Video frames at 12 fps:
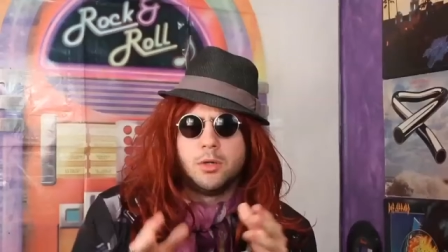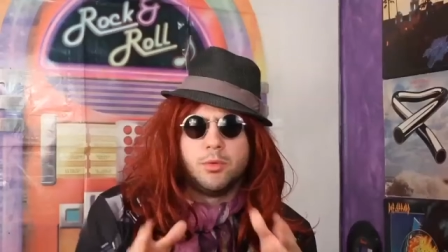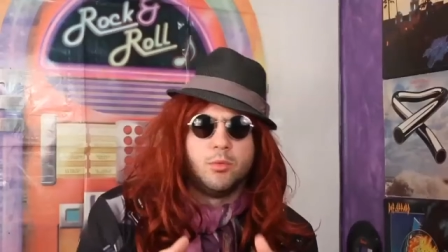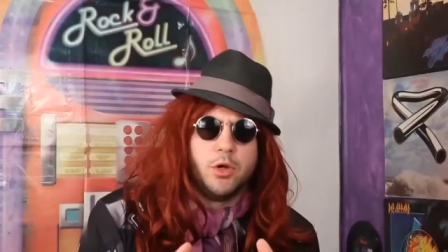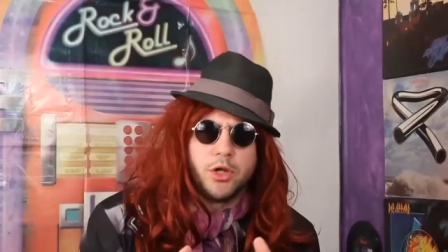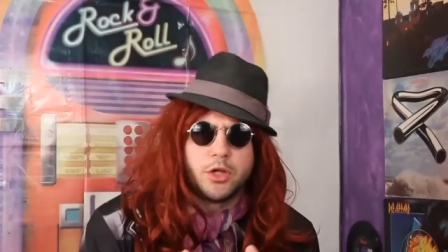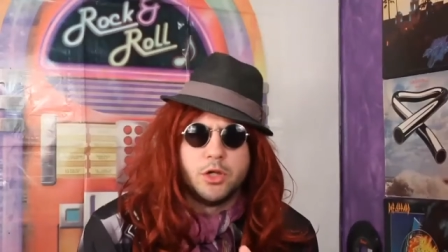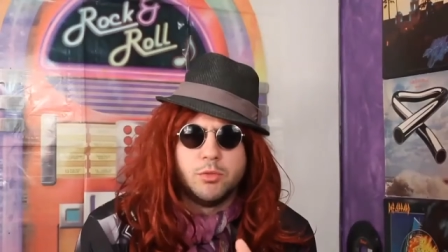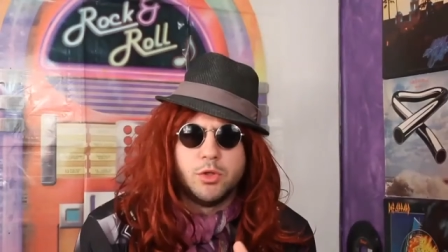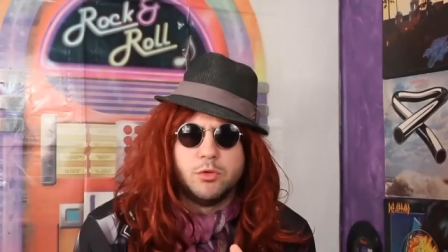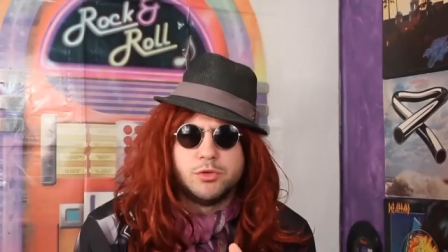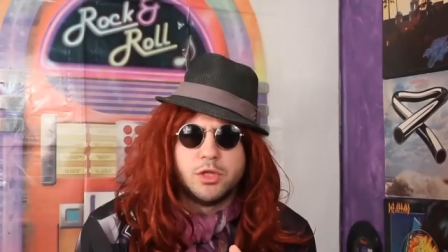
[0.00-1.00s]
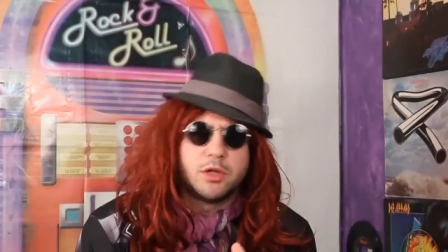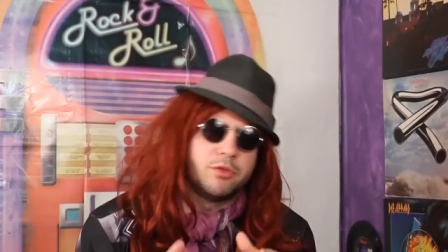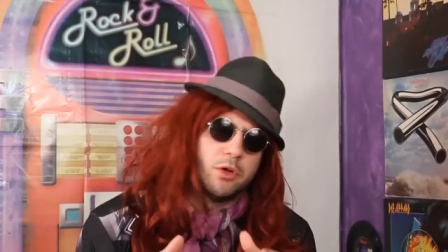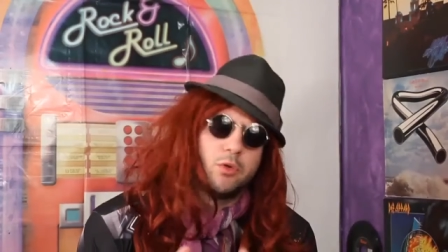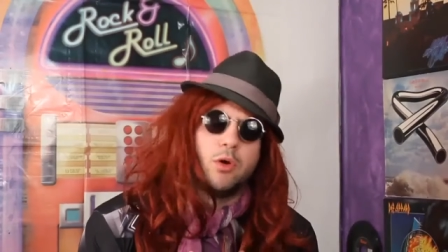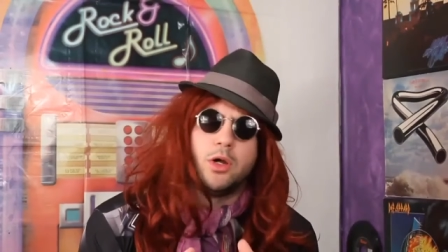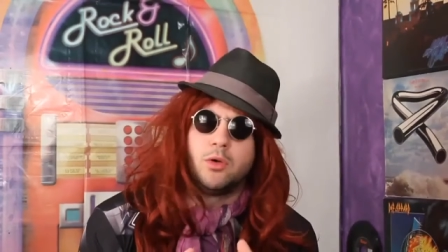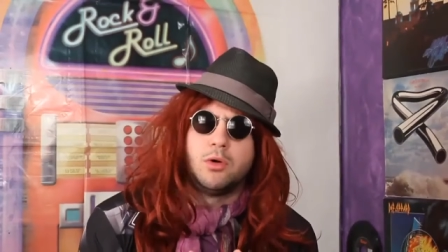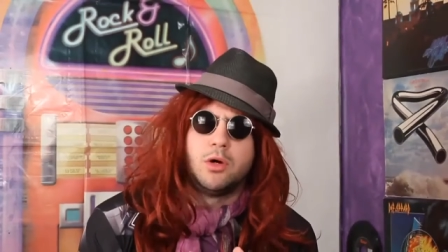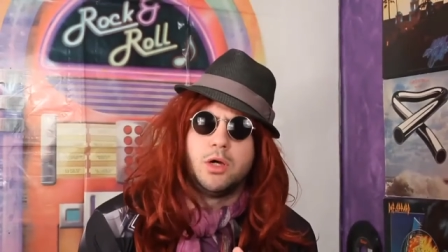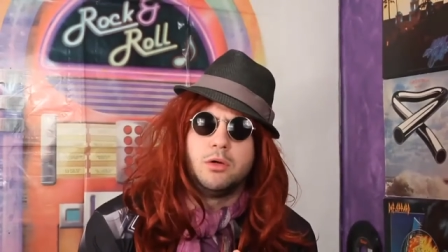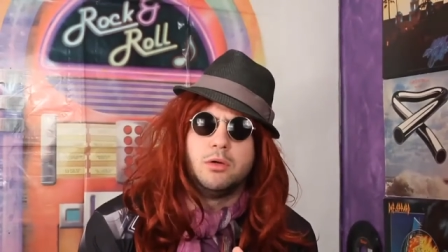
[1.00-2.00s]
I've been working in music for quite a
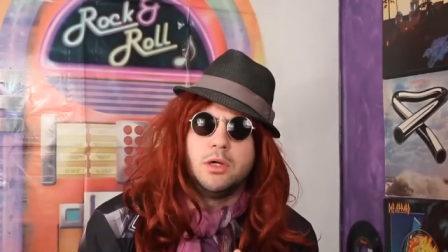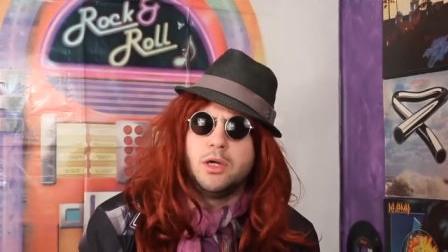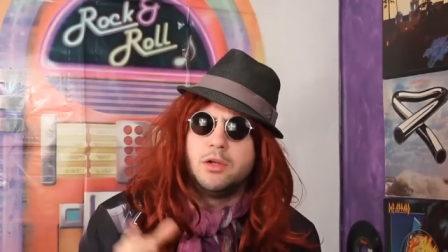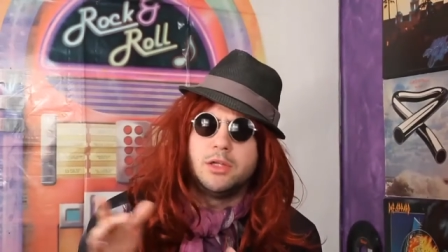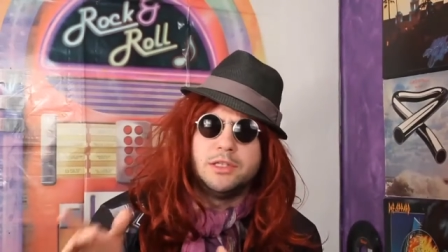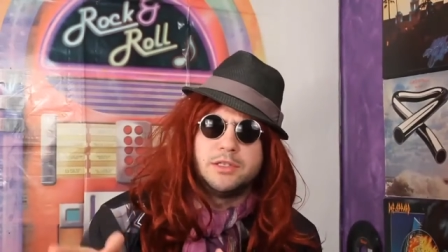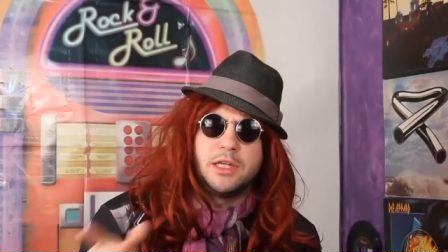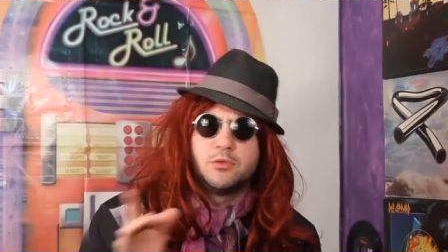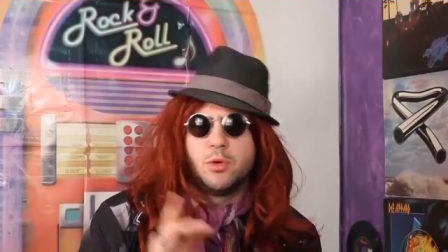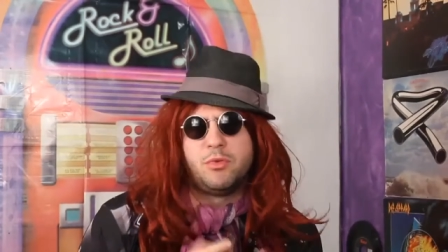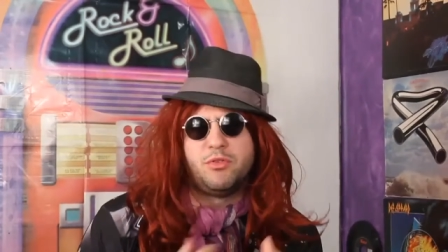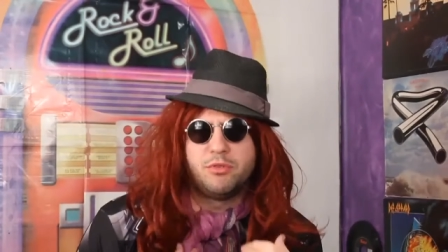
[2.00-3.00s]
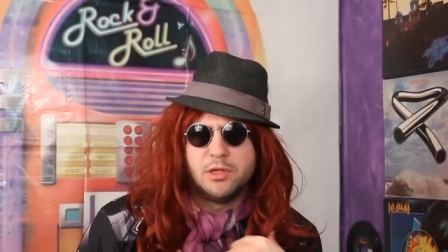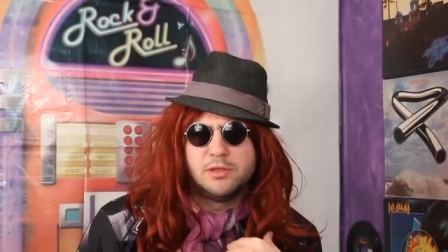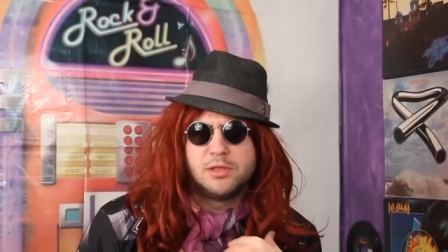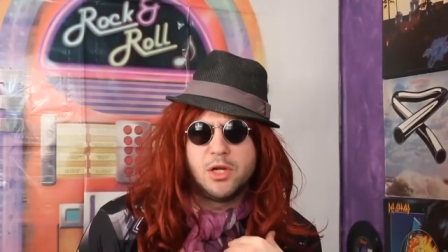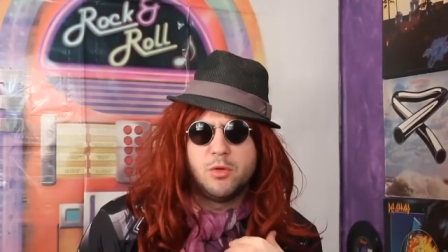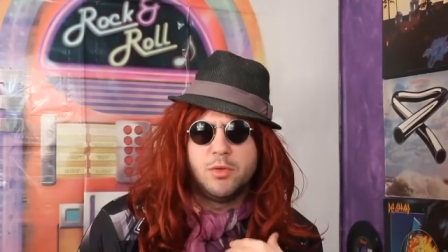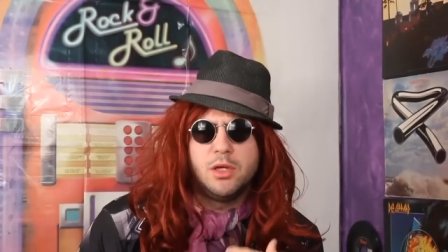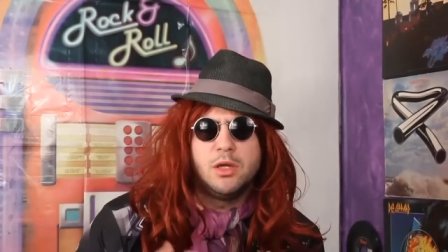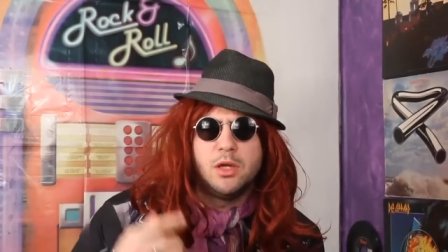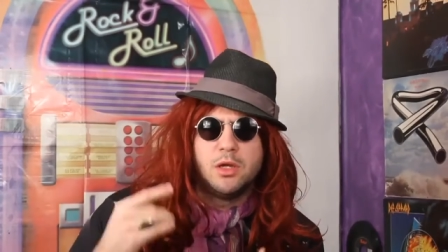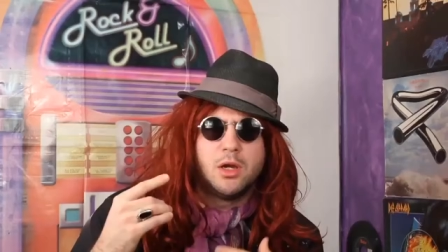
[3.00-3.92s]
while. At least that's what my friends tell me.